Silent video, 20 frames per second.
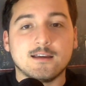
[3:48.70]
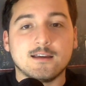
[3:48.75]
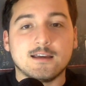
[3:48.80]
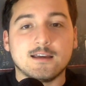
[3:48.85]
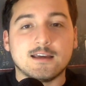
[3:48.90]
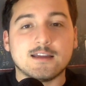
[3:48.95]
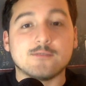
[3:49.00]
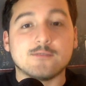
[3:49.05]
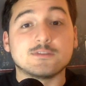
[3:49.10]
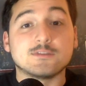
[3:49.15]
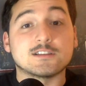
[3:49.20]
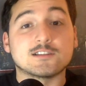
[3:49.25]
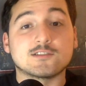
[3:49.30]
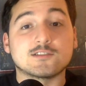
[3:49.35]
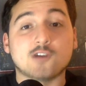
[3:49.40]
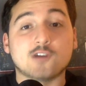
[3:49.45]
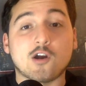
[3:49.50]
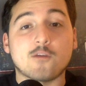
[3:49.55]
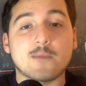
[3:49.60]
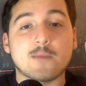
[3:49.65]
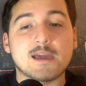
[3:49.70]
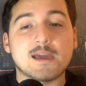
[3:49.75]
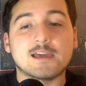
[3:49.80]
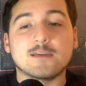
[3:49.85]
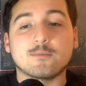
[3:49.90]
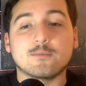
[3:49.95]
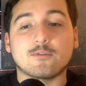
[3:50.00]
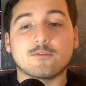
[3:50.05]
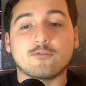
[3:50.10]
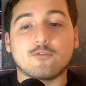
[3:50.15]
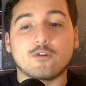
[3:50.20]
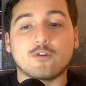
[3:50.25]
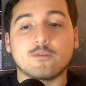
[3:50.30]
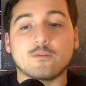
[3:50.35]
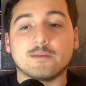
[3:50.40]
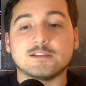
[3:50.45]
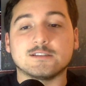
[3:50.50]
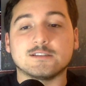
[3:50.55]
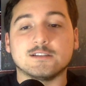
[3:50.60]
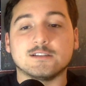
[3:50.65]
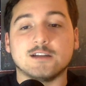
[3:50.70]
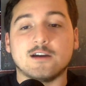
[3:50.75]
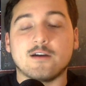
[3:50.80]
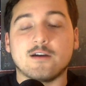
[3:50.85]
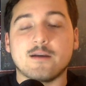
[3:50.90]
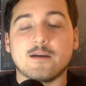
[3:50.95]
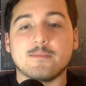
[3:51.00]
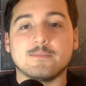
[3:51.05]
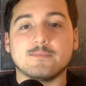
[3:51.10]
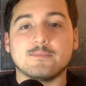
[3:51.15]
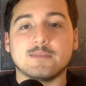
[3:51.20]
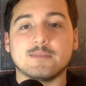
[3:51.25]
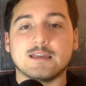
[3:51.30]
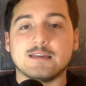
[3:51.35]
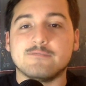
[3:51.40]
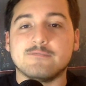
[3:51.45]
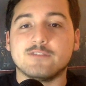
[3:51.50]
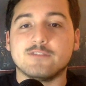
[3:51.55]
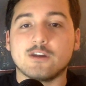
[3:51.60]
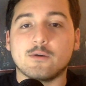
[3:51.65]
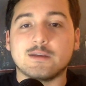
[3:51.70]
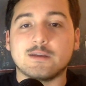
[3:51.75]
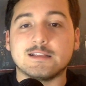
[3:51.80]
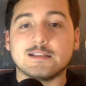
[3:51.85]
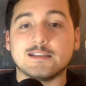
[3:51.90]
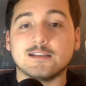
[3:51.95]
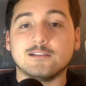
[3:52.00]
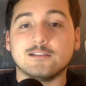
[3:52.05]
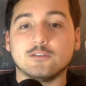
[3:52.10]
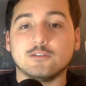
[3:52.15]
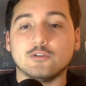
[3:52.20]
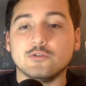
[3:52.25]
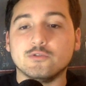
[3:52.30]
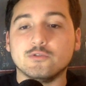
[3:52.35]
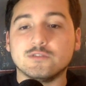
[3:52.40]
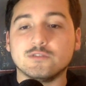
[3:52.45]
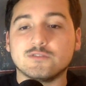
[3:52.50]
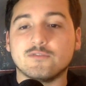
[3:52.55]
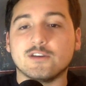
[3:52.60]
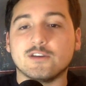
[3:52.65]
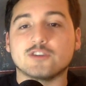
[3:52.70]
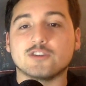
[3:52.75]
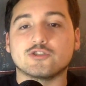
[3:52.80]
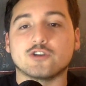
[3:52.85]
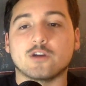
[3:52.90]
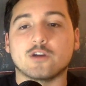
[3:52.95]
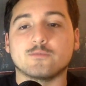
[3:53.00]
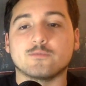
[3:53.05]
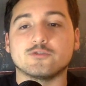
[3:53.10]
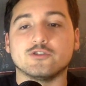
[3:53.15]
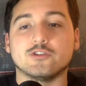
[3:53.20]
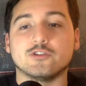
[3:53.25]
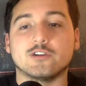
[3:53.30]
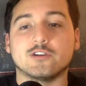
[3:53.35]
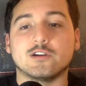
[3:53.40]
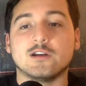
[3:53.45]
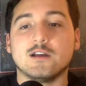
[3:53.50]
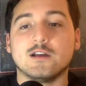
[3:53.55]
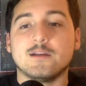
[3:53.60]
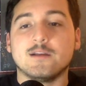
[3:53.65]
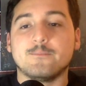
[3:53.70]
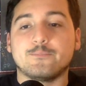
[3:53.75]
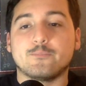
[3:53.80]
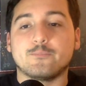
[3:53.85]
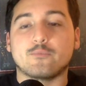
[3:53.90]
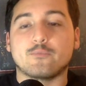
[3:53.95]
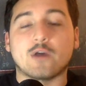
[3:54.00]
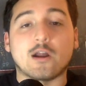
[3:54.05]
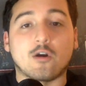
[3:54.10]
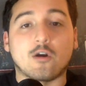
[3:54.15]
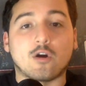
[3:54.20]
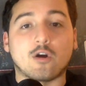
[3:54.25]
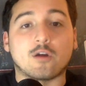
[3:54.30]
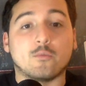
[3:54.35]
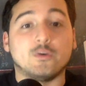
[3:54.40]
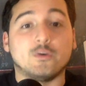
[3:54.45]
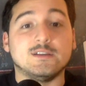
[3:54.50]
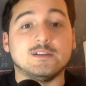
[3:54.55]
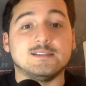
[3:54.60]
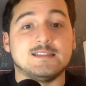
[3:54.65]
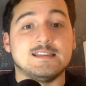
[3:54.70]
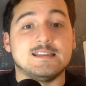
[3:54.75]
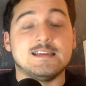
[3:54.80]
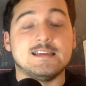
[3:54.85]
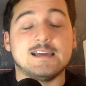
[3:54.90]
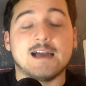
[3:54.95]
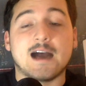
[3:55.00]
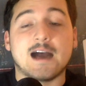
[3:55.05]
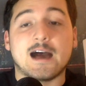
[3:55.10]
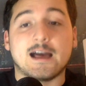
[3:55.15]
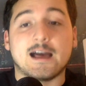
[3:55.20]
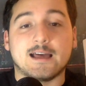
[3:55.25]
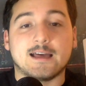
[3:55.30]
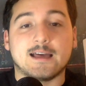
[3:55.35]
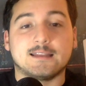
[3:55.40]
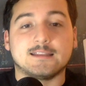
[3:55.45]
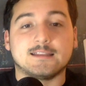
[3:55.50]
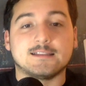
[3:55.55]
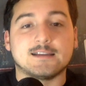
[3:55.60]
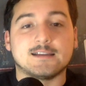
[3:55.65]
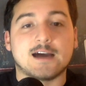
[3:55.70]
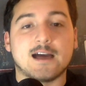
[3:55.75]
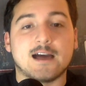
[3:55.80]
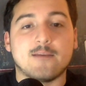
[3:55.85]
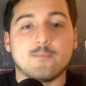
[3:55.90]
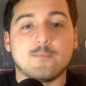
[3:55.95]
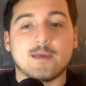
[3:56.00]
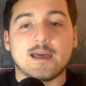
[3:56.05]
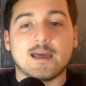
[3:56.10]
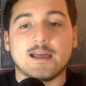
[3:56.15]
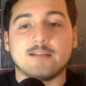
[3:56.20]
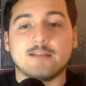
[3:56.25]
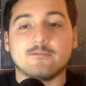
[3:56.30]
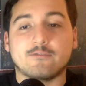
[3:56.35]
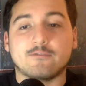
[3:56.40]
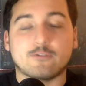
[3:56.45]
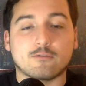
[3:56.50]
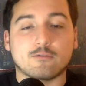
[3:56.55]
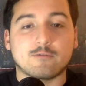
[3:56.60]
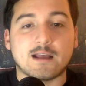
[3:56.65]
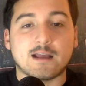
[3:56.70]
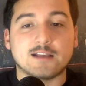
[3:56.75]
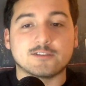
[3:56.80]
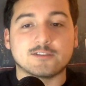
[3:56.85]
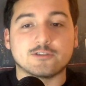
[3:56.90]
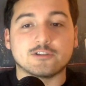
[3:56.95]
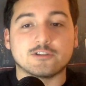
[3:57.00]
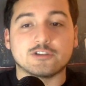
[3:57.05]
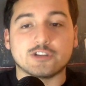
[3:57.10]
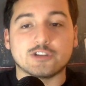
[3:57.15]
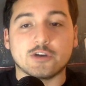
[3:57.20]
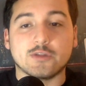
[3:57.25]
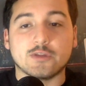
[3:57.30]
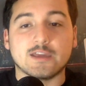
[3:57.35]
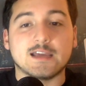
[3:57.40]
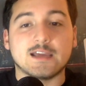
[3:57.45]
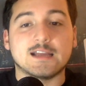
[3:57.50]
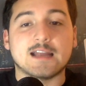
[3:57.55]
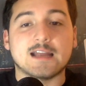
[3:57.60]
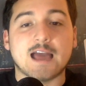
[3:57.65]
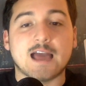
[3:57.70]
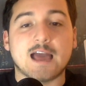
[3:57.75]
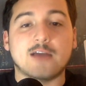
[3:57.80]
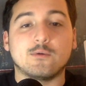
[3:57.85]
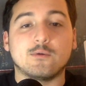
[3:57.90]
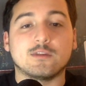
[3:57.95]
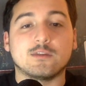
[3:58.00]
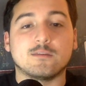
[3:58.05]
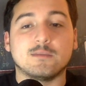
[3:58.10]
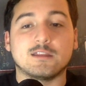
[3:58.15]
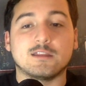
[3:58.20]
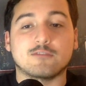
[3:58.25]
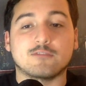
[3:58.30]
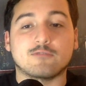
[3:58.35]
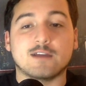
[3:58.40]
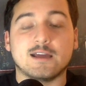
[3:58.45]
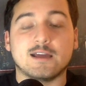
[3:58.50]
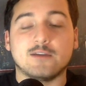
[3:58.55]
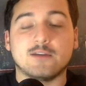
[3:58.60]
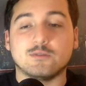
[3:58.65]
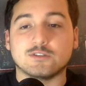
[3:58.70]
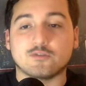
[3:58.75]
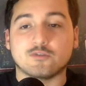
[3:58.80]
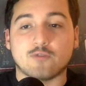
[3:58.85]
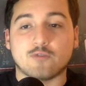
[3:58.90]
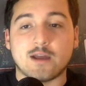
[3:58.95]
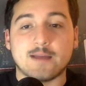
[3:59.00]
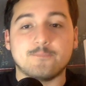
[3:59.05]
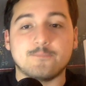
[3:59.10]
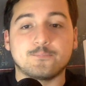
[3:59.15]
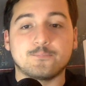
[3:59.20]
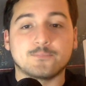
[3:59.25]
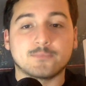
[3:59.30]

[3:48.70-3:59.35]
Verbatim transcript: And it was a star-making performance, you know, and even though he did lose via Sharpshooter, Bret Hart was the guy at the time, and for Razor to show that he can hang with him in the ring was great.